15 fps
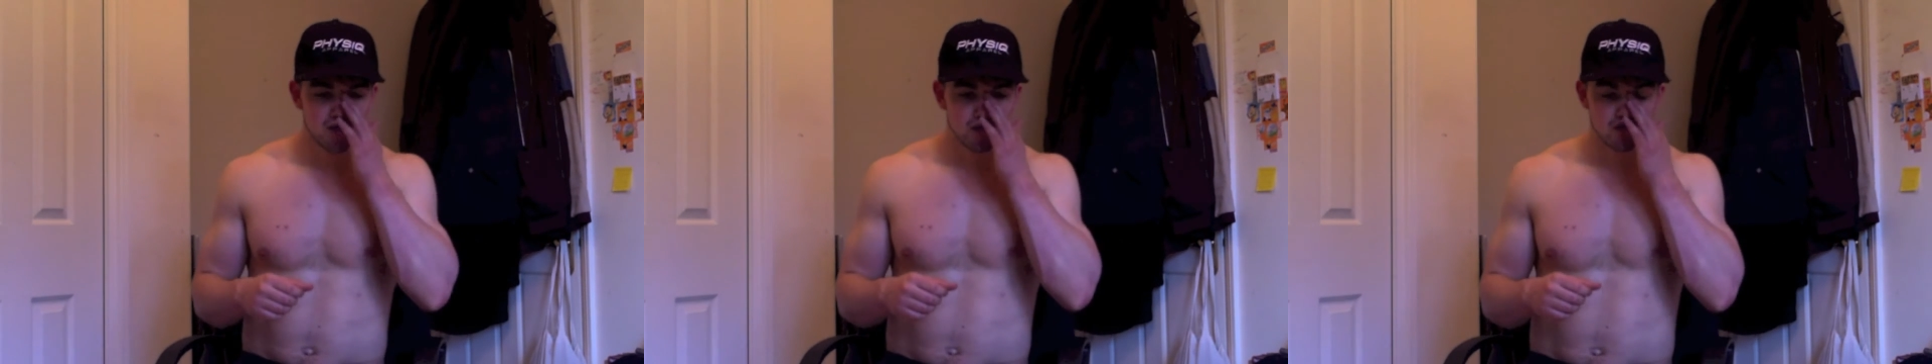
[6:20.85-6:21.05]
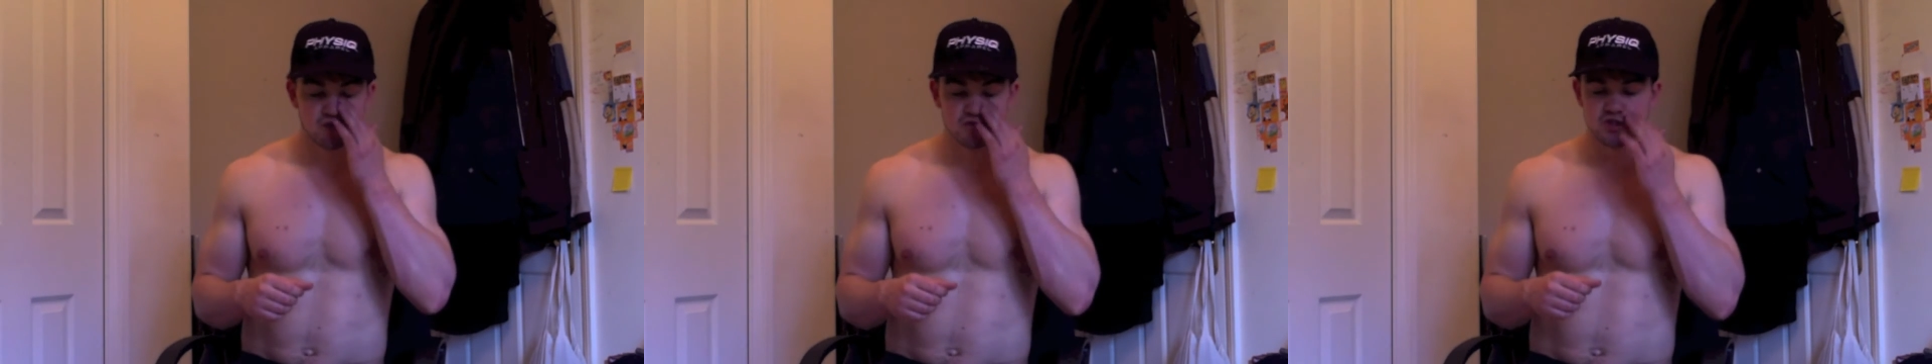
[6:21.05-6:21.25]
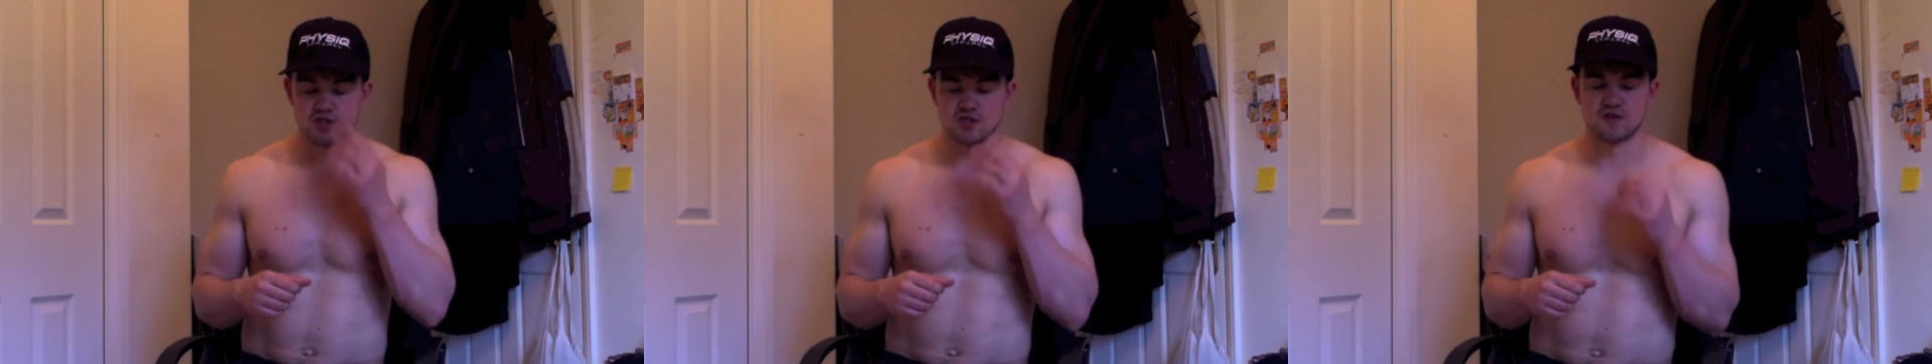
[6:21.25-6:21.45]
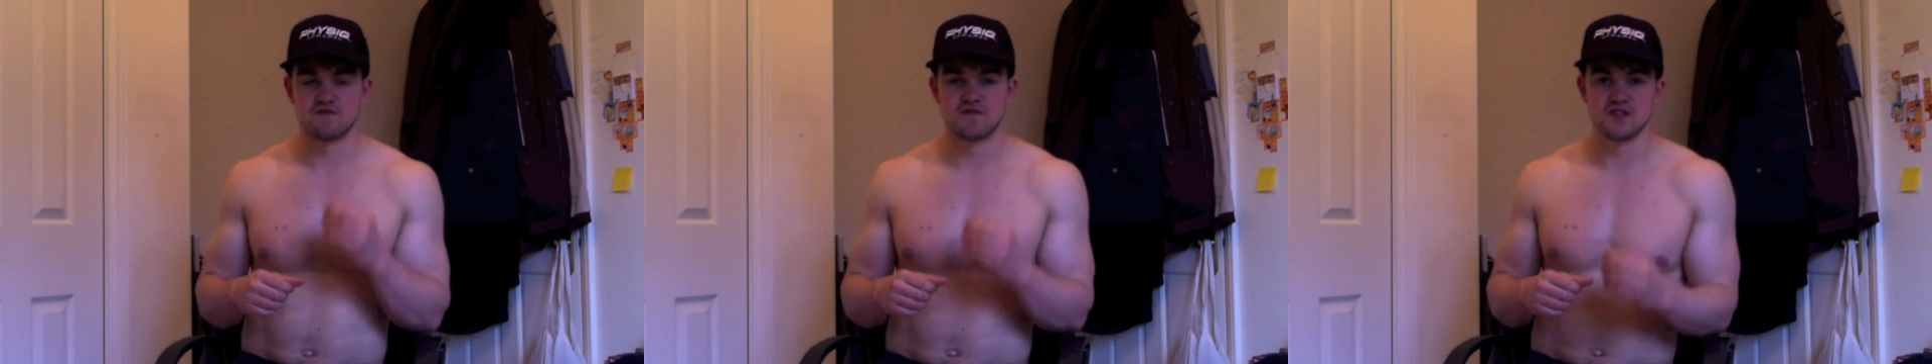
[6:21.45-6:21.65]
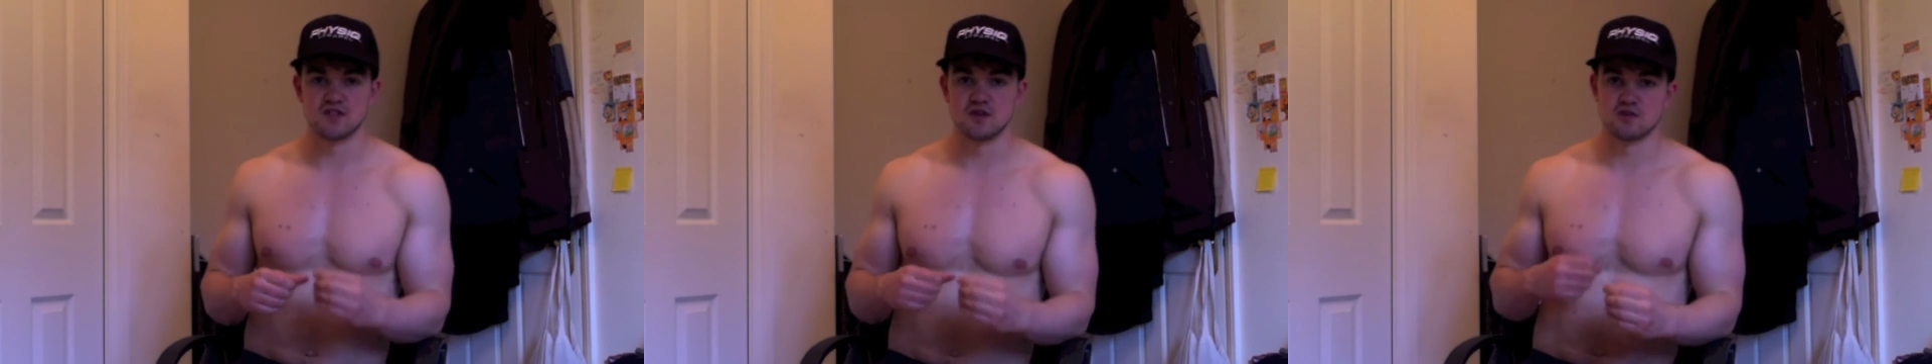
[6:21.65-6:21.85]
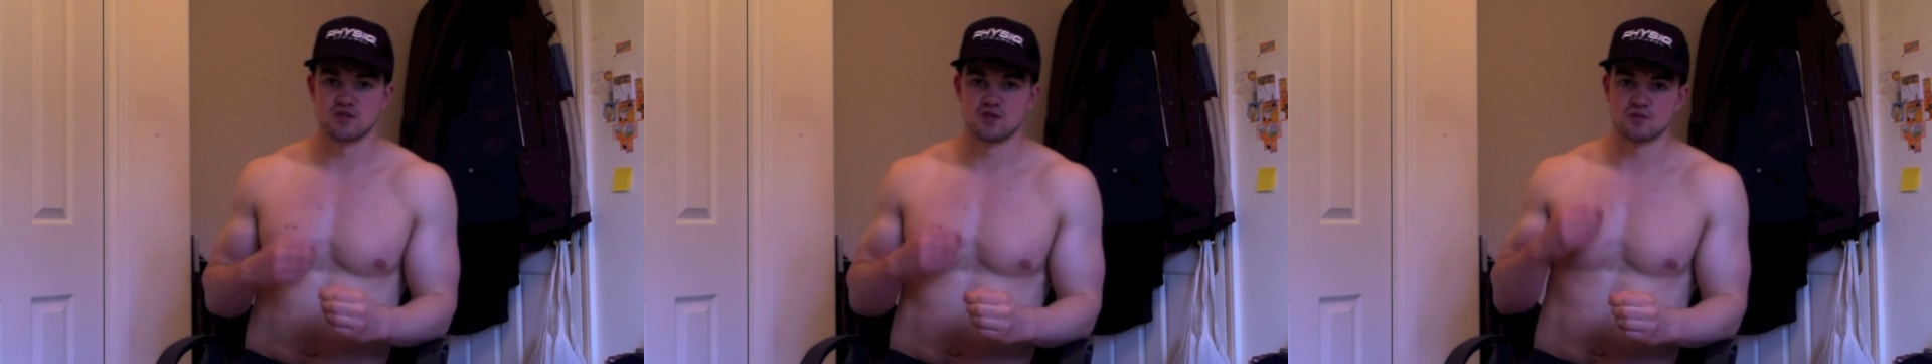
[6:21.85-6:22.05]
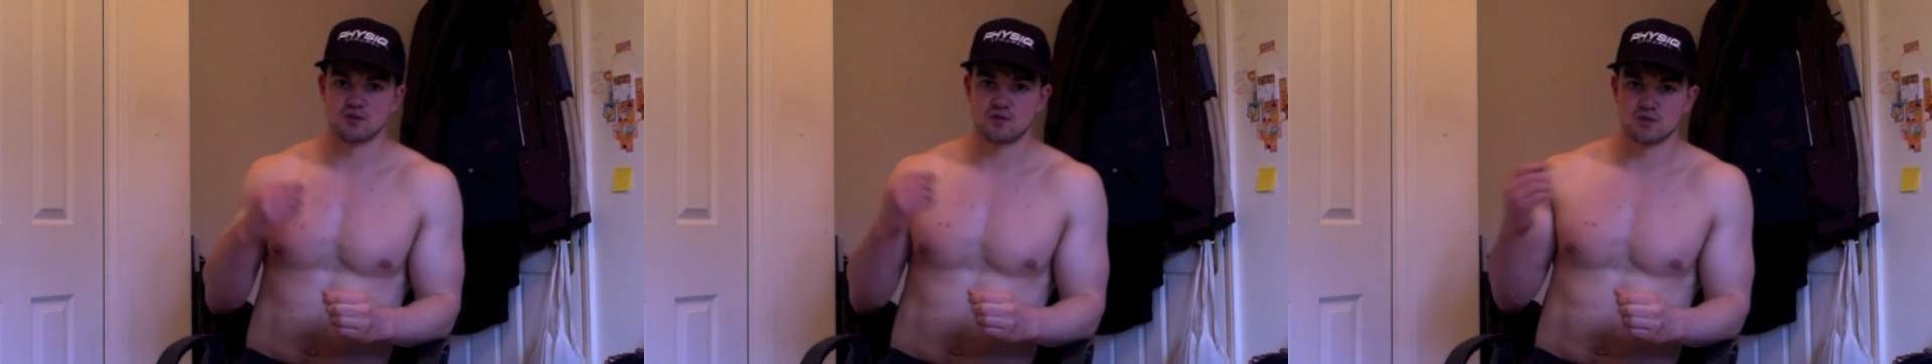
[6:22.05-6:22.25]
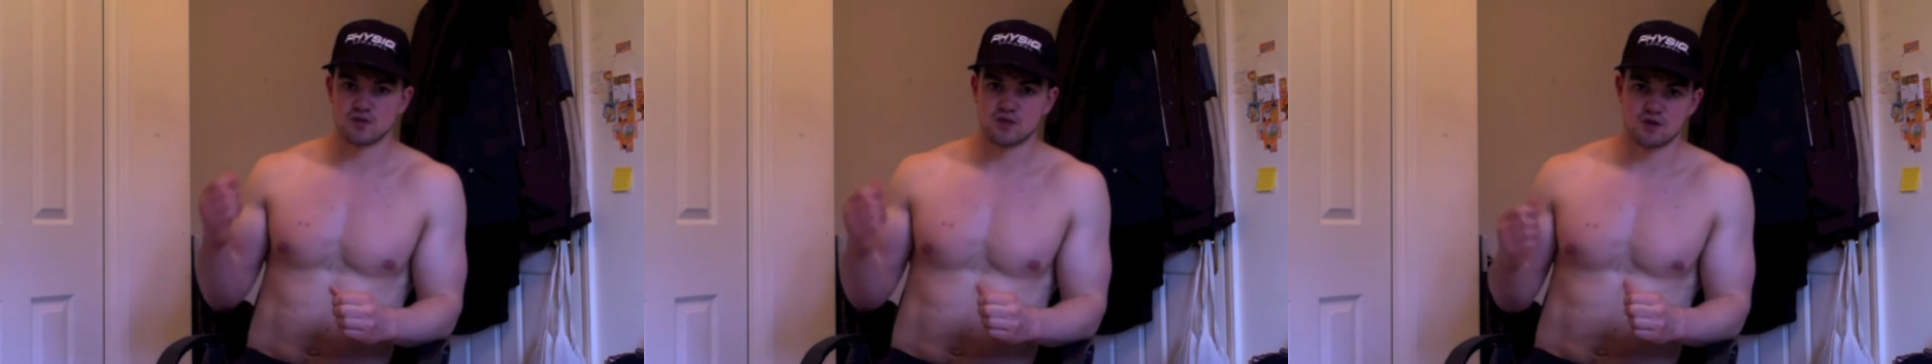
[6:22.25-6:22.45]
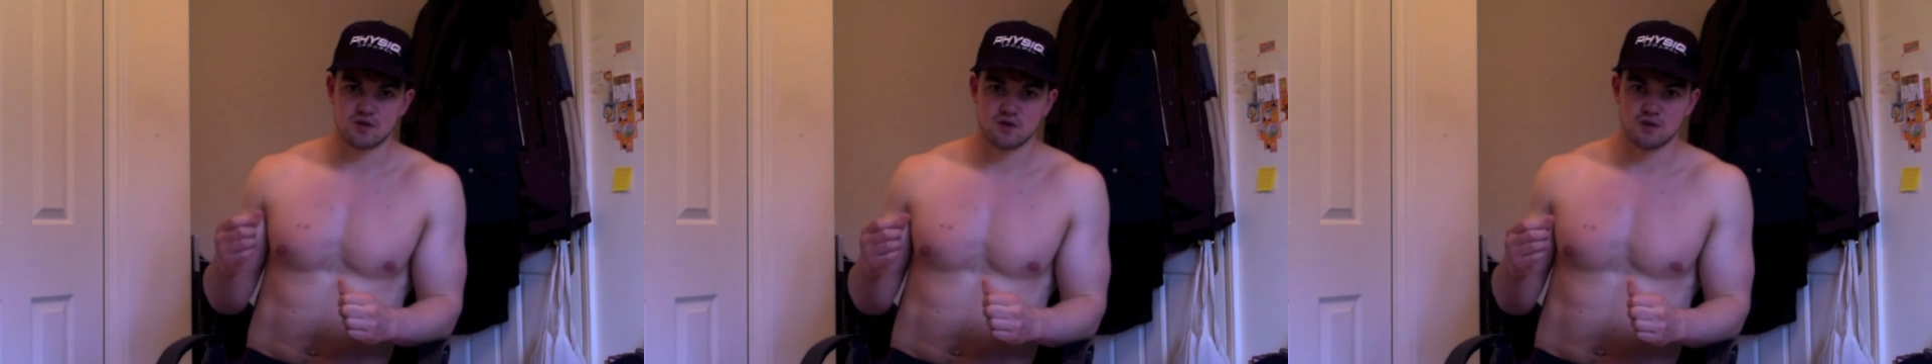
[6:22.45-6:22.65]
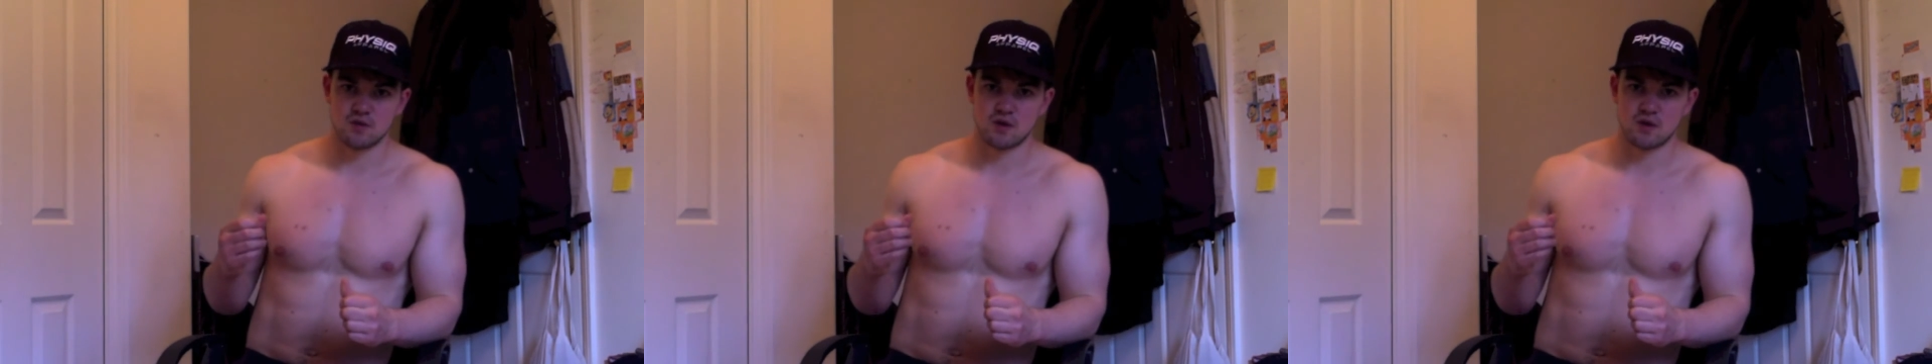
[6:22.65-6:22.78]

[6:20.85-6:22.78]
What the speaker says: not just a physio, she was also